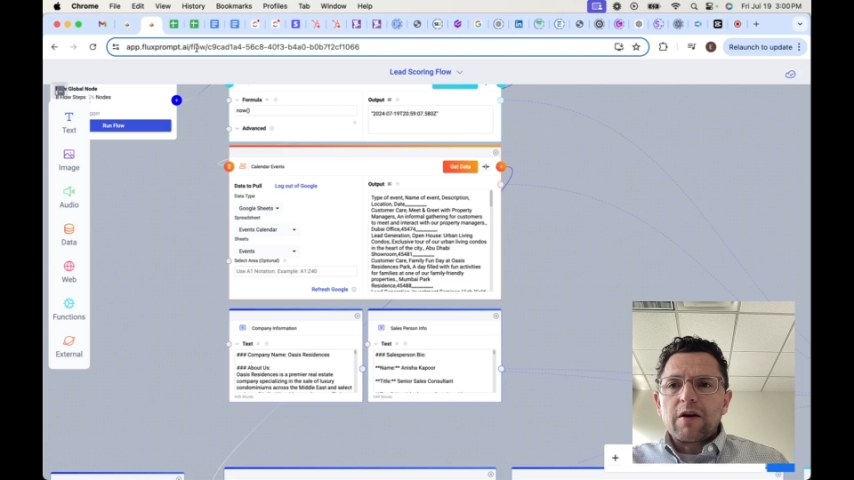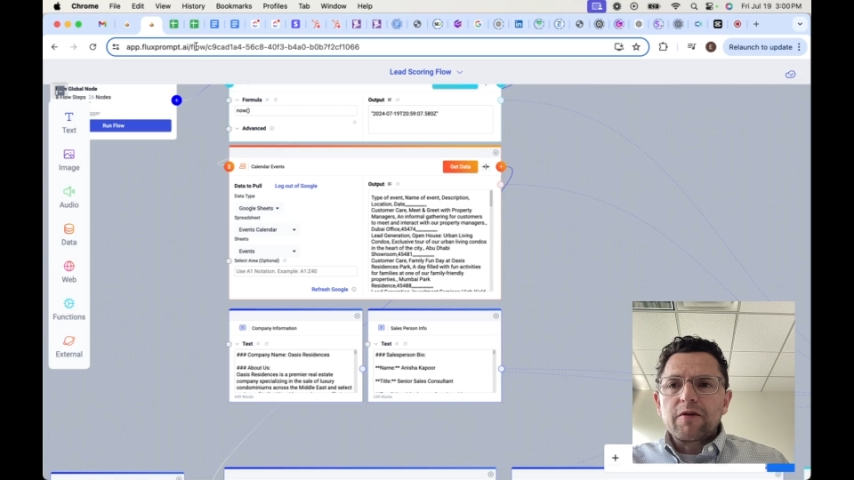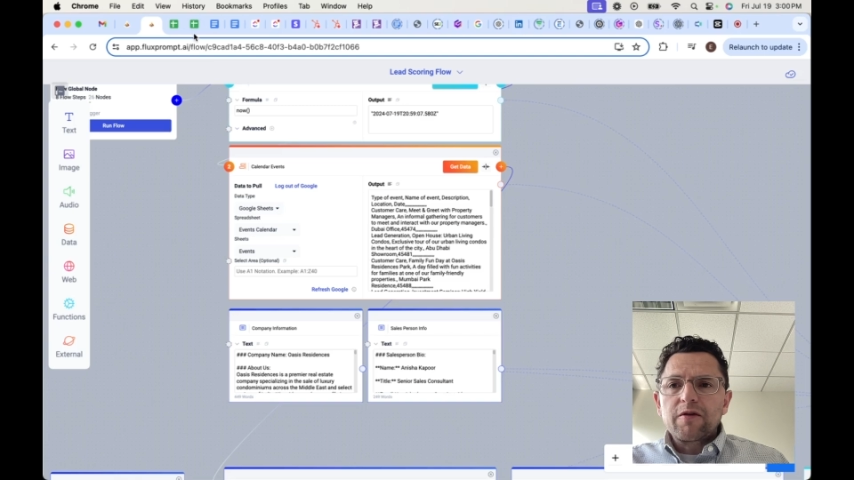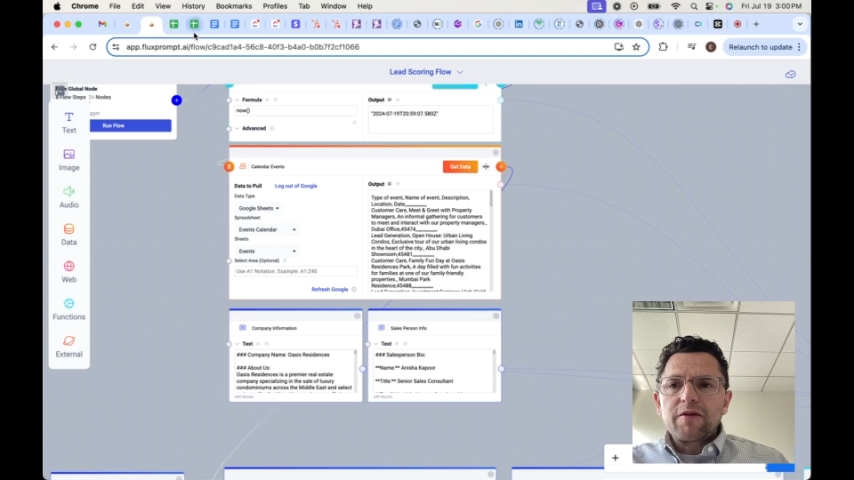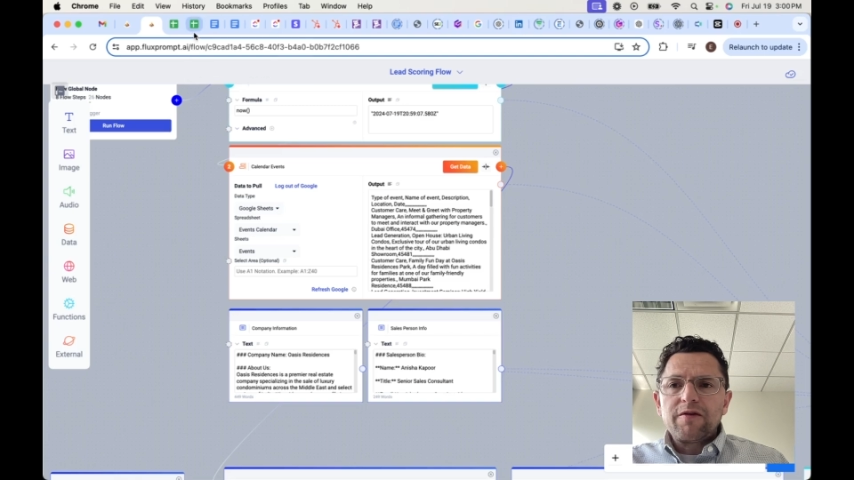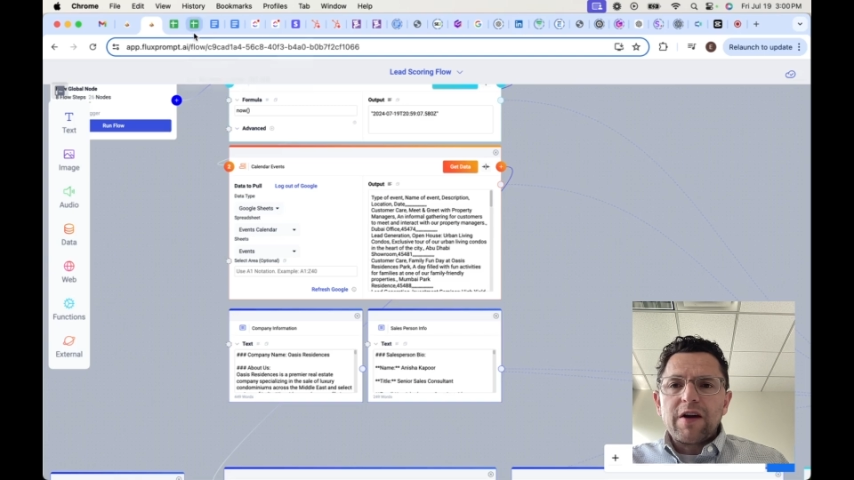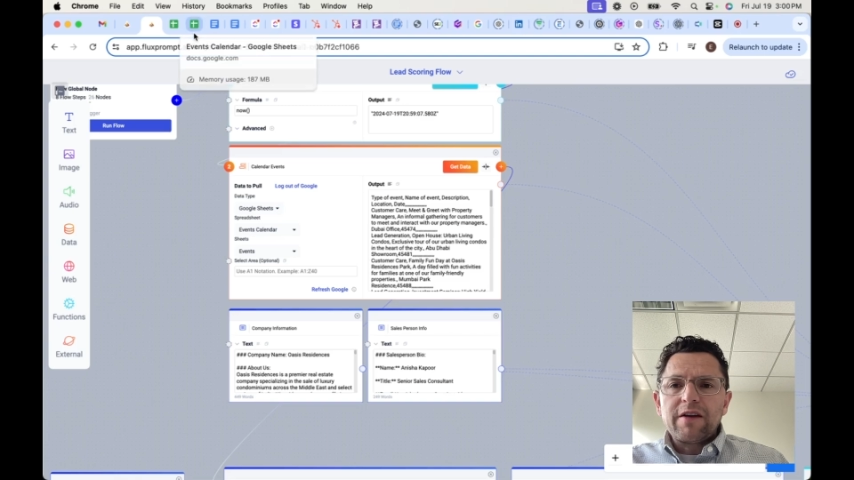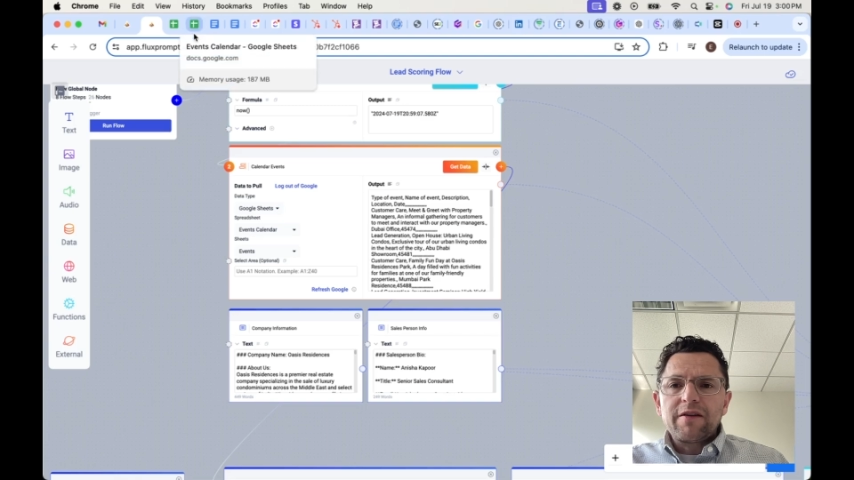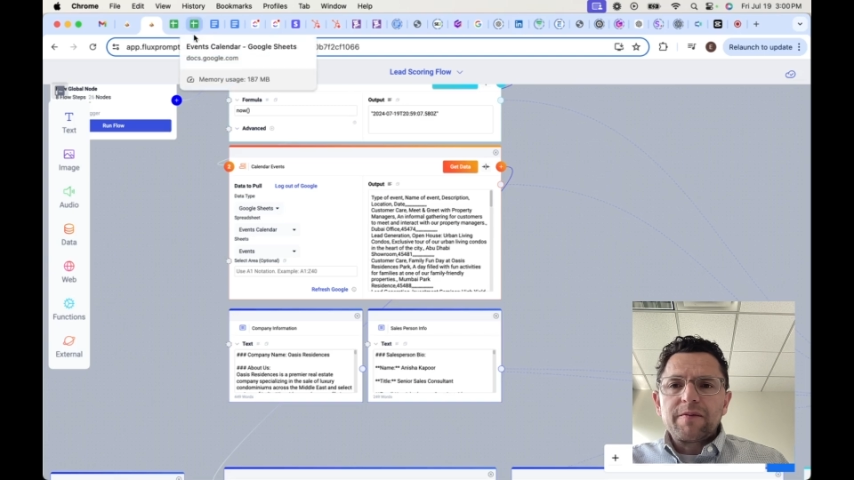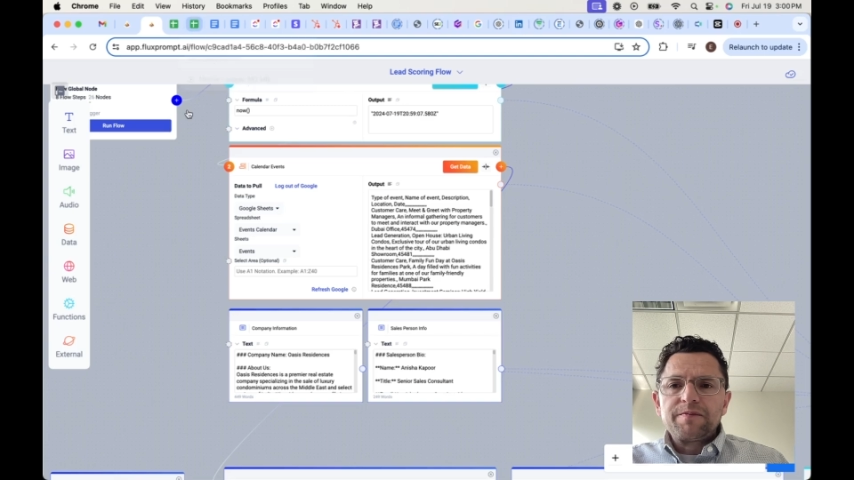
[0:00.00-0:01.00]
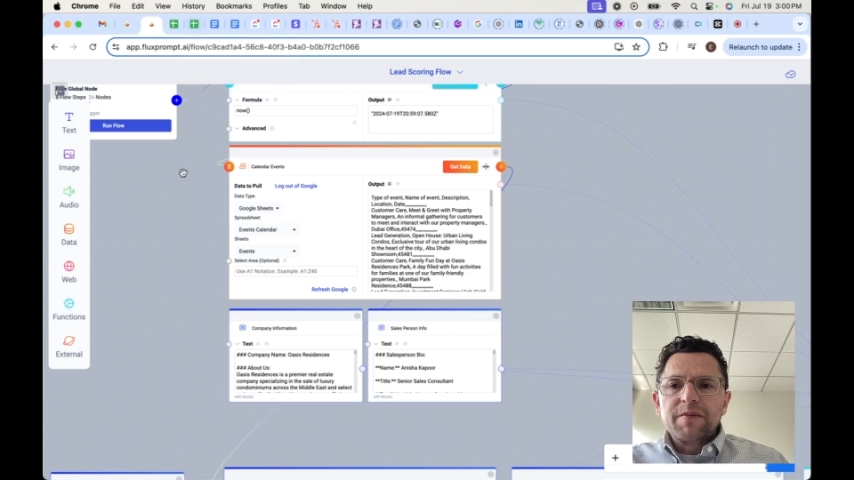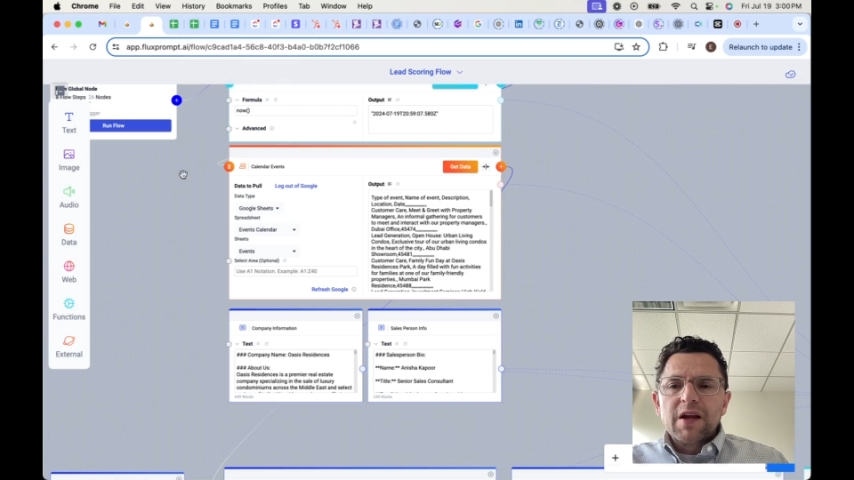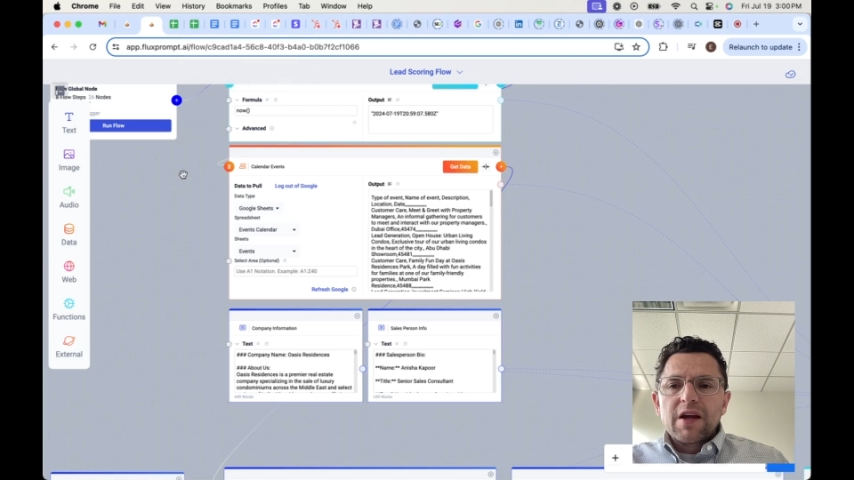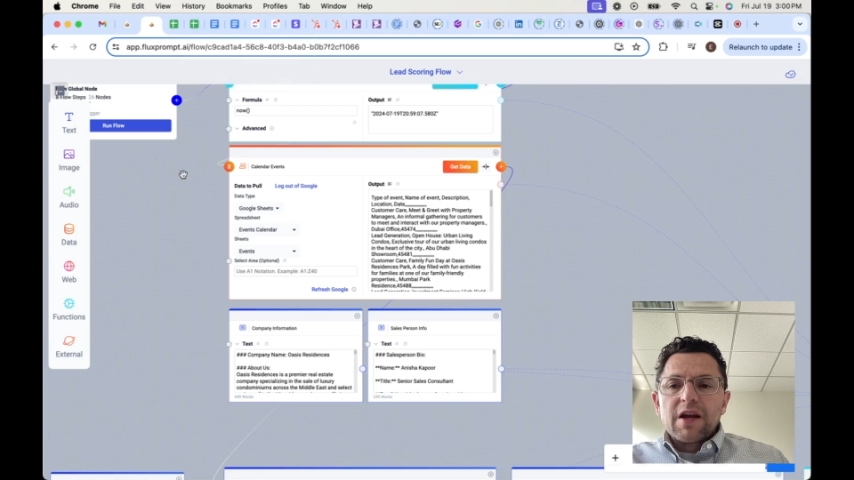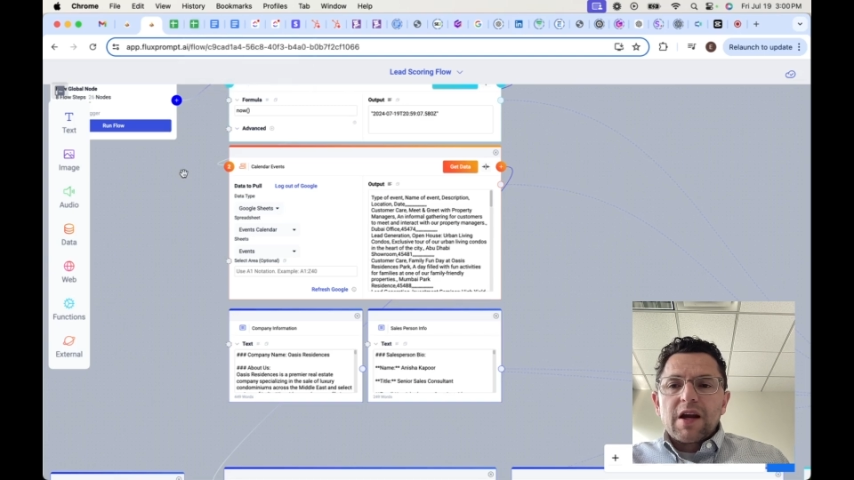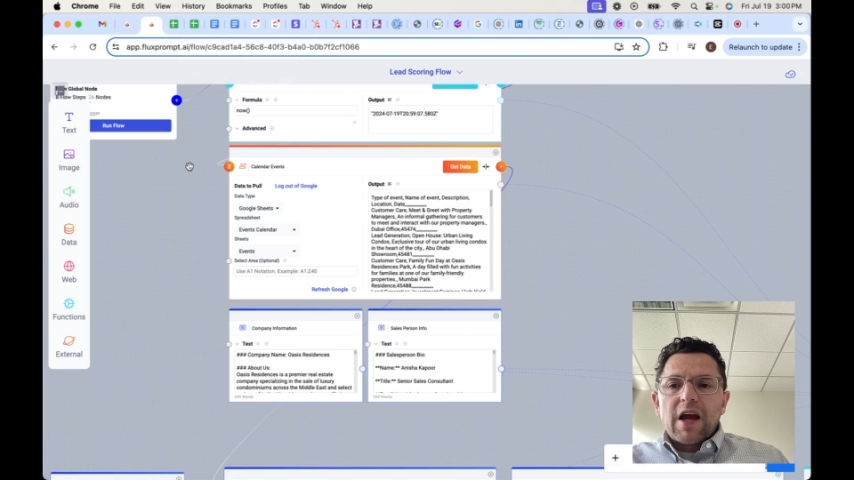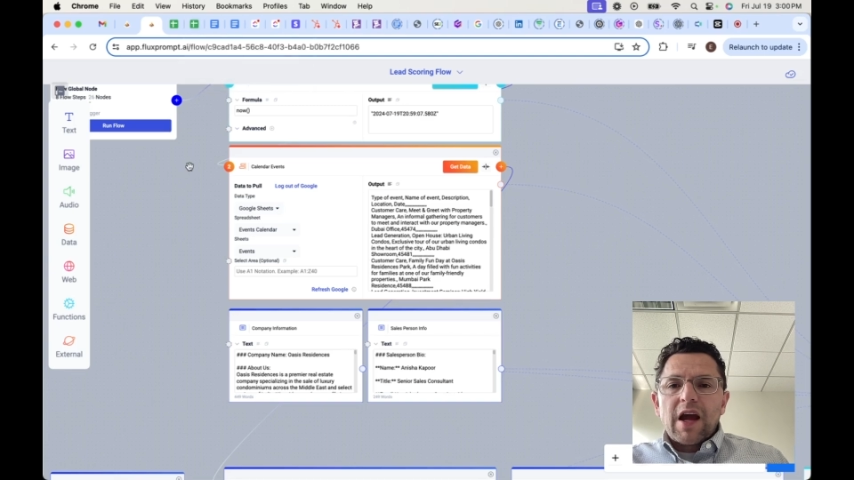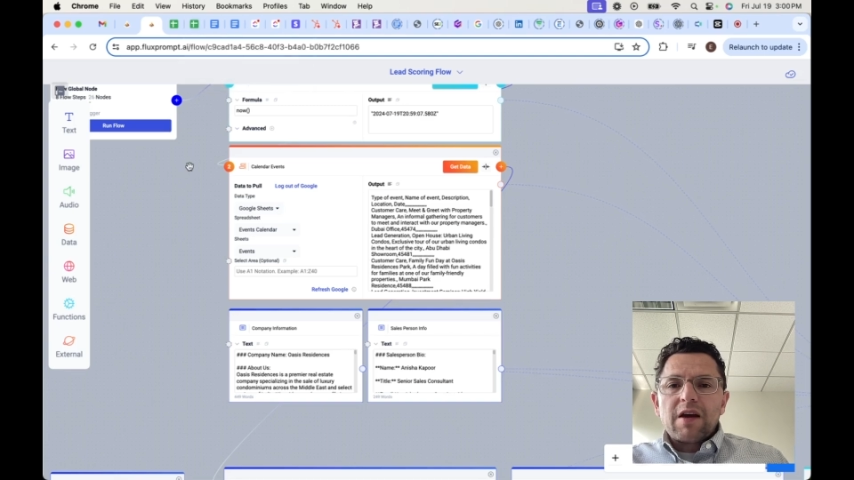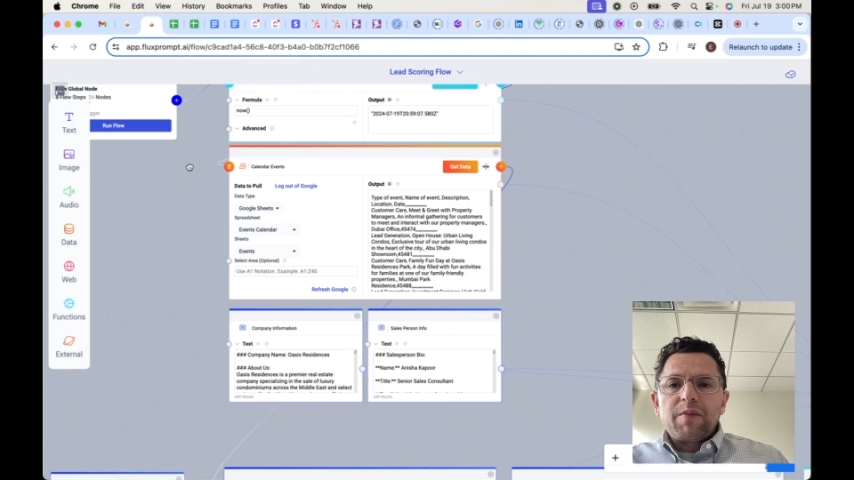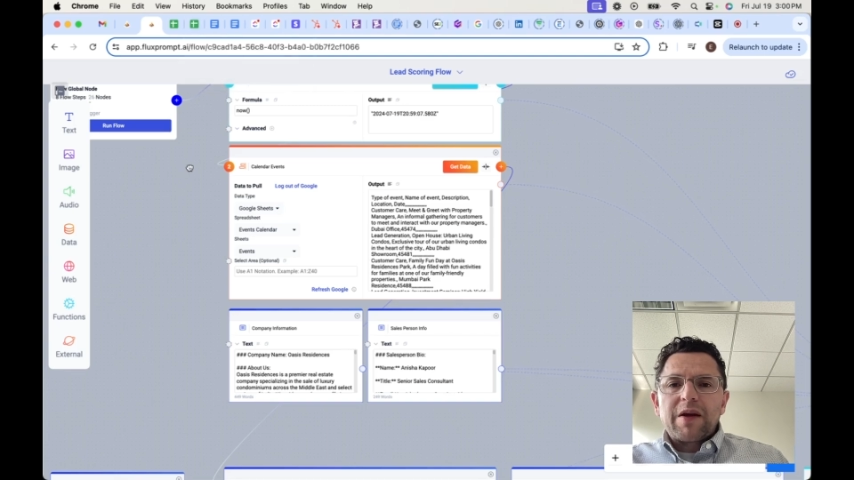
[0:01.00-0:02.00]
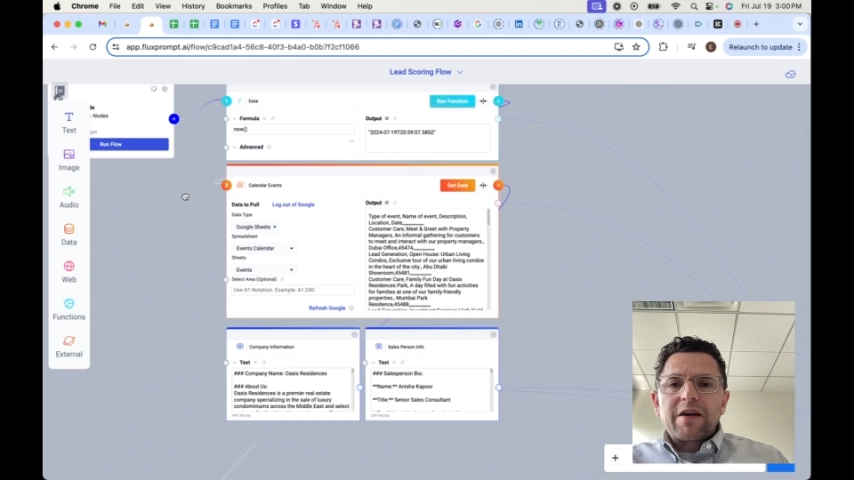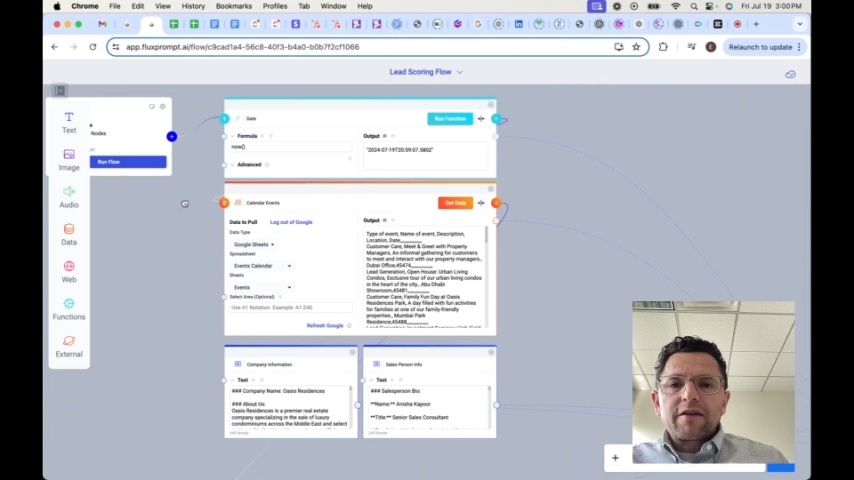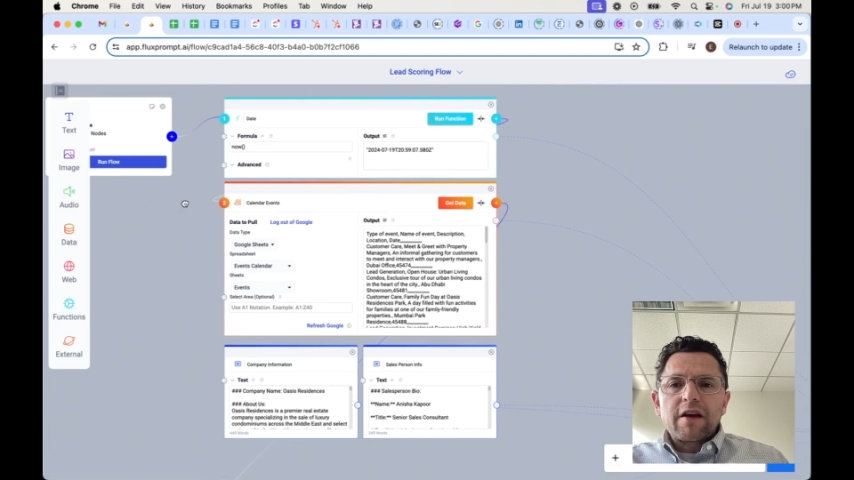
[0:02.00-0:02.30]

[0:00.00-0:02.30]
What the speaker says: all those events. And because